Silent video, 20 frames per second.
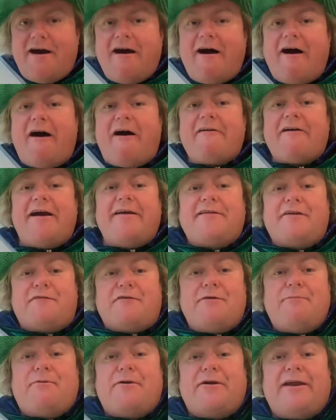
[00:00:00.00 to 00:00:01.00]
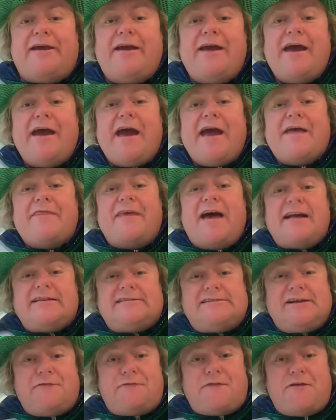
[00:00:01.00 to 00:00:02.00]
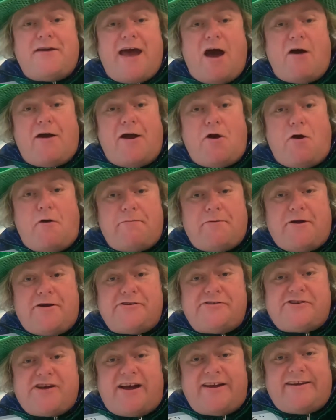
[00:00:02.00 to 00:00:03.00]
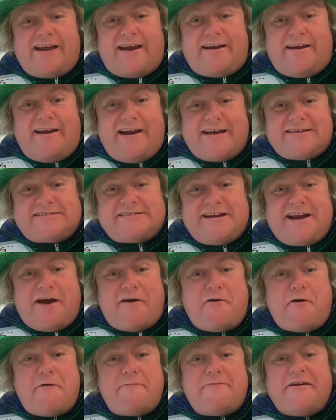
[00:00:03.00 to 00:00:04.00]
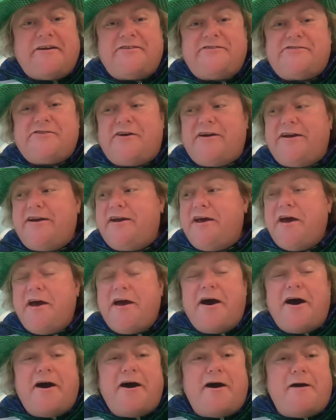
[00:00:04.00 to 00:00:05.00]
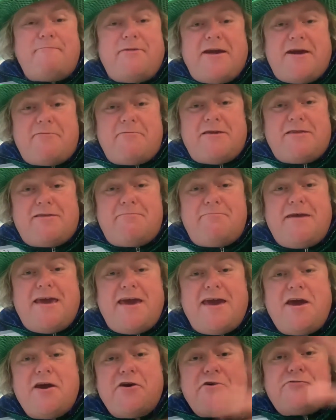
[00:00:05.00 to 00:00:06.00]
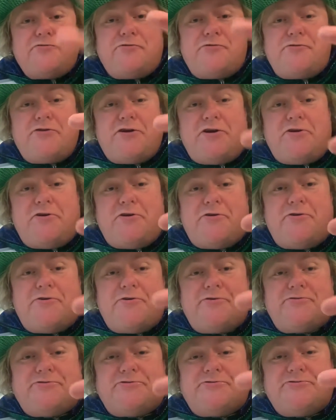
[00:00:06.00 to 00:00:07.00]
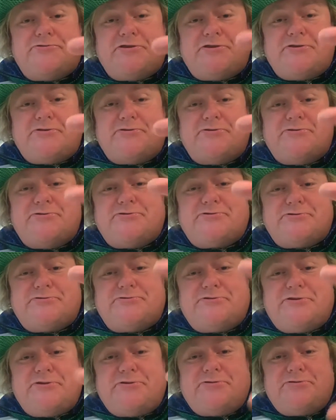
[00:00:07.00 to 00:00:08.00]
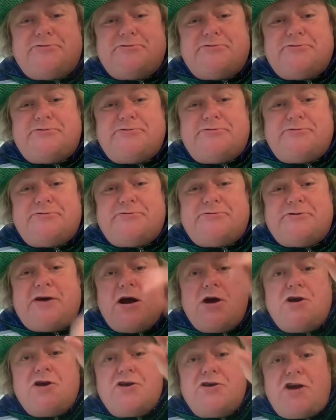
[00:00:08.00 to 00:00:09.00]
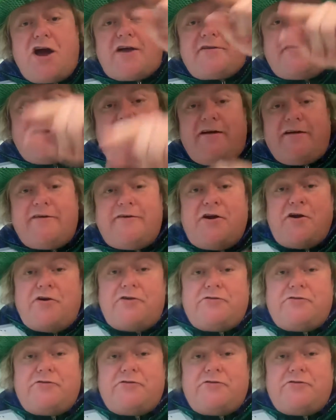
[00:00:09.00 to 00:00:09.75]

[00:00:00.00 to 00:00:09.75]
All right, everybody. That's it for now. I hope you enjoyed that lesson. I hope you enjoyed being with me. Toodaloo, toodaloo, toodaloo. Your turn.